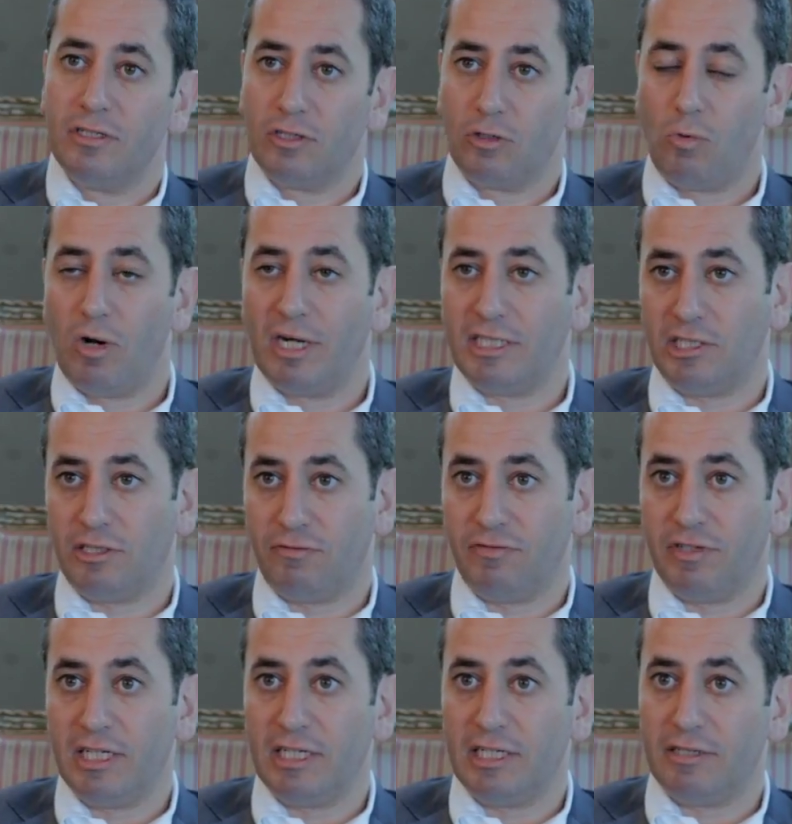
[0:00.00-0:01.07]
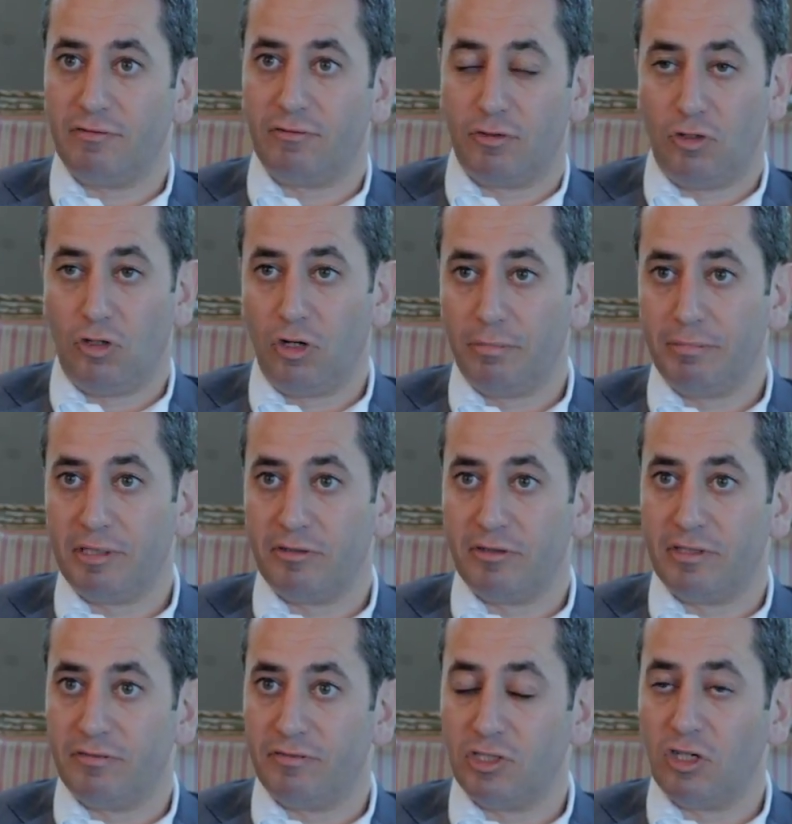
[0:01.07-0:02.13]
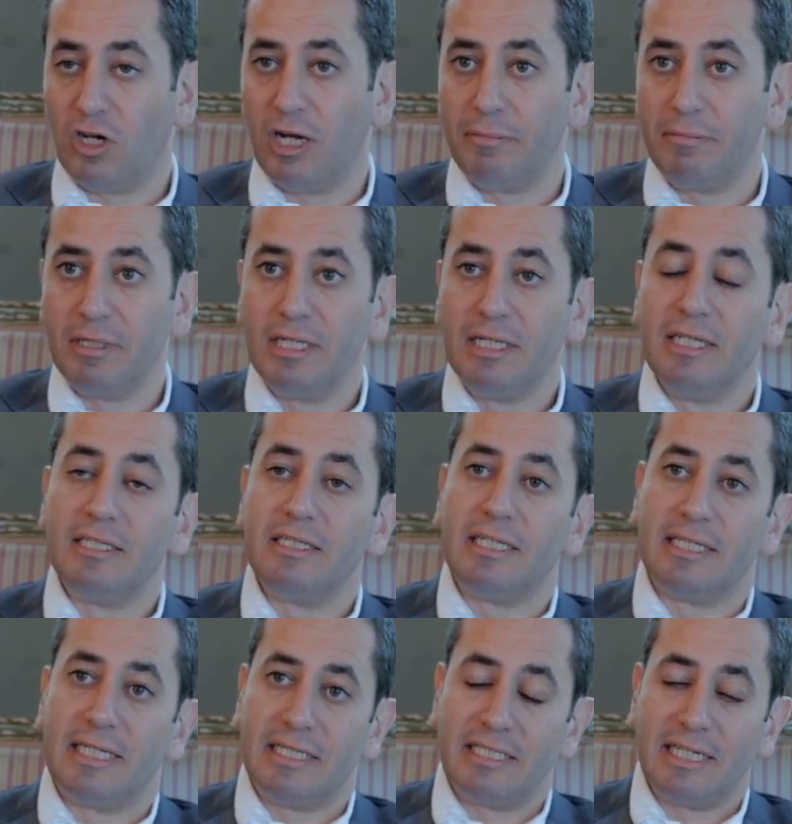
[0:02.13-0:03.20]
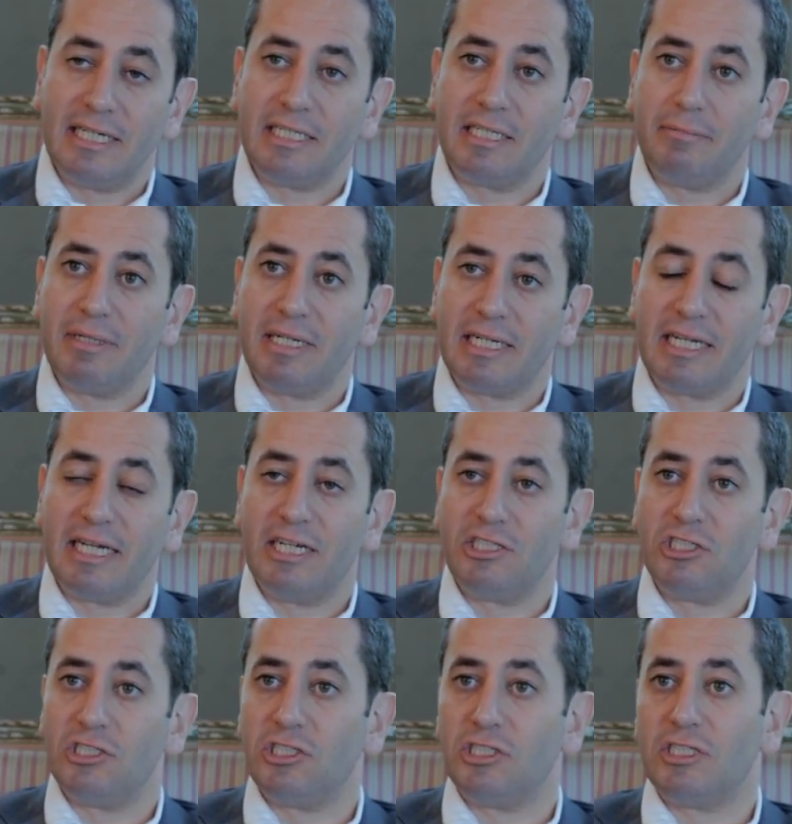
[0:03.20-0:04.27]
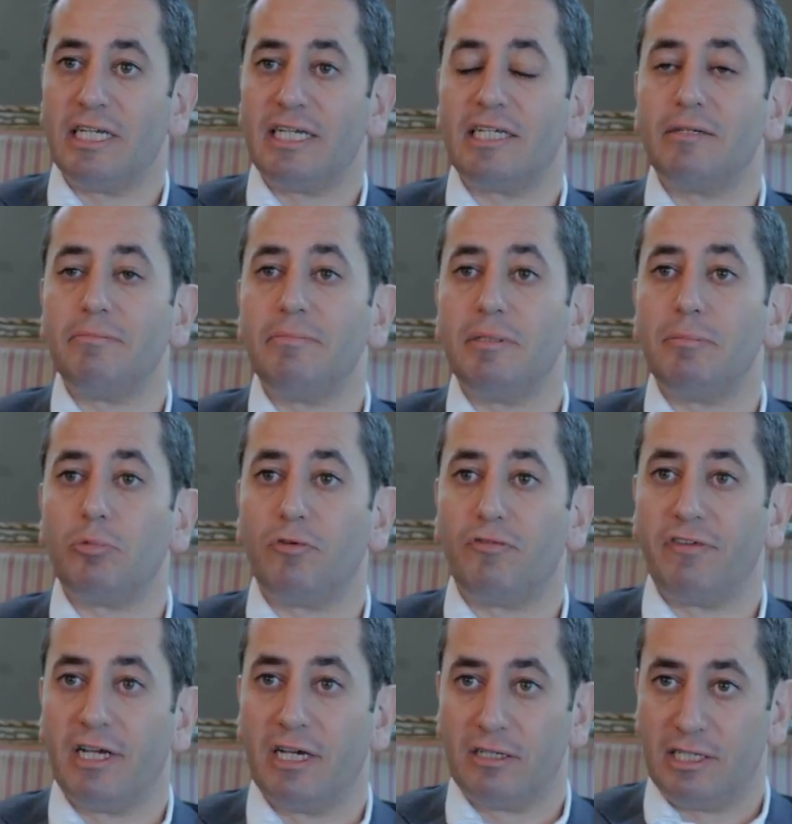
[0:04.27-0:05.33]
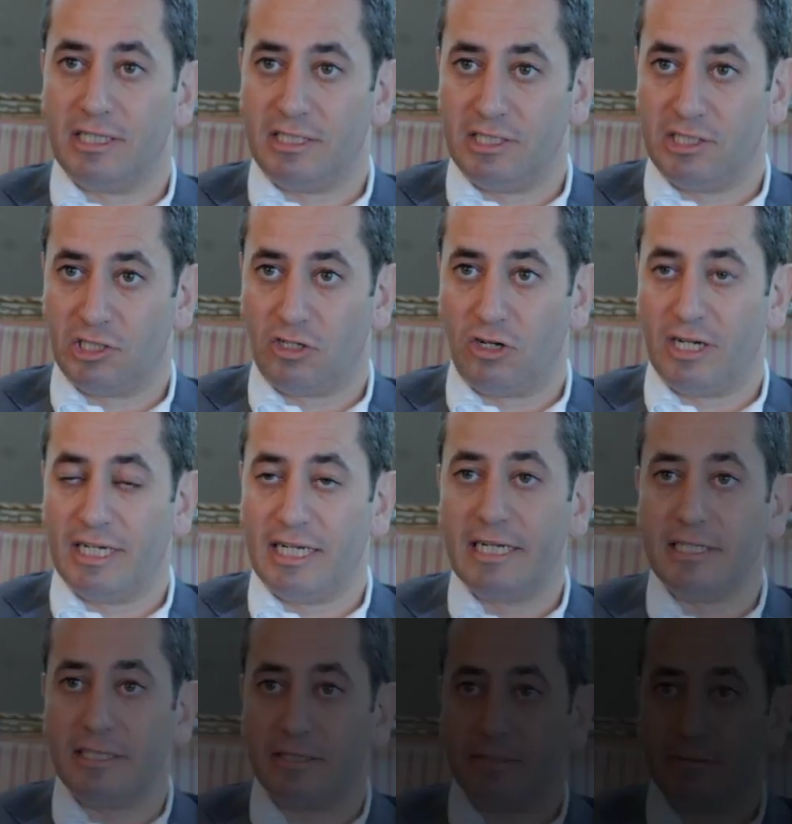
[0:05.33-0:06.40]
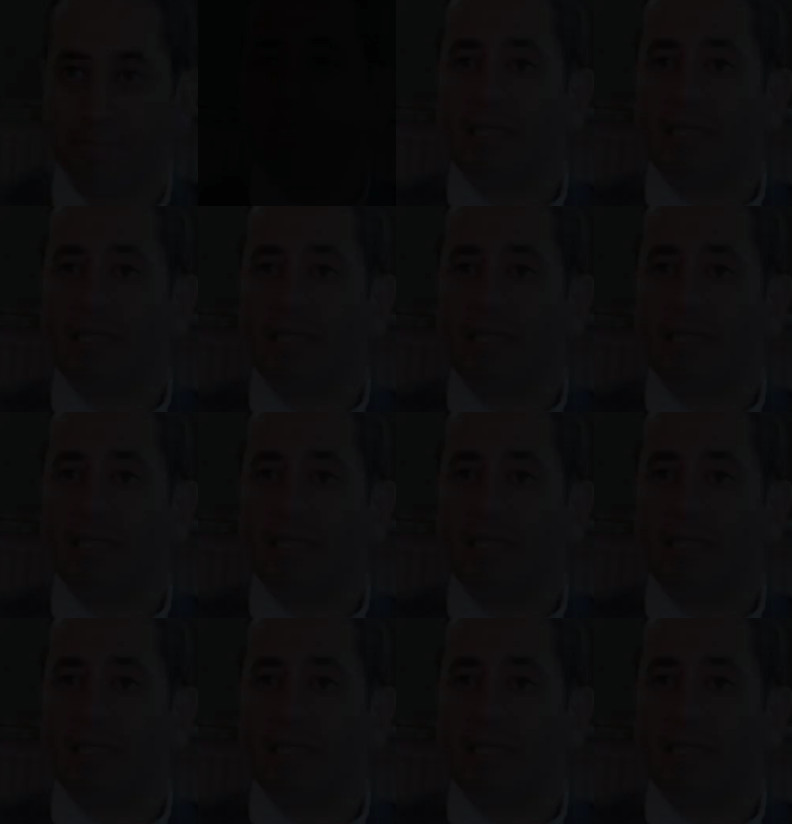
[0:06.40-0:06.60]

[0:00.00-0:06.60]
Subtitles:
quite severely for a long period of time, then they take their medications and they can be profoundly dyskinetic.